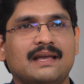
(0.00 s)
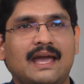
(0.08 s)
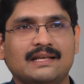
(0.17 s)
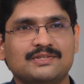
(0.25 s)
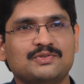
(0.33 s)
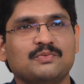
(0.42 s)

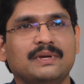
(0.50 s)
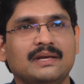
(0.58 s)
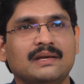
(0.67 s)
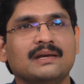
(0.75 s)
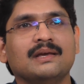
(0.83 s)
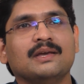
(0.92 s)
has to
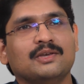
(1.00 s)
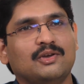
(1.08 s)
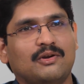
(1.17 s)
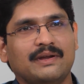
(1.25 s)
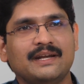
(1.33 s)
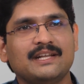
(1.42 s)
be
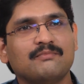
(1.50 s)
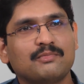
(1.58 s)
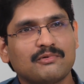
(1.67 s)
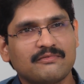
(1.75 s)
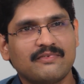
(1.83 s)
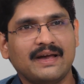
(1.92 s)
your GitHub
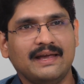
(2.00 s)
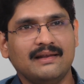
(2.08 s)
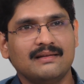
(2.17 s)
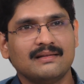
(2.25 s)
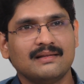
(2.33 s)
profile,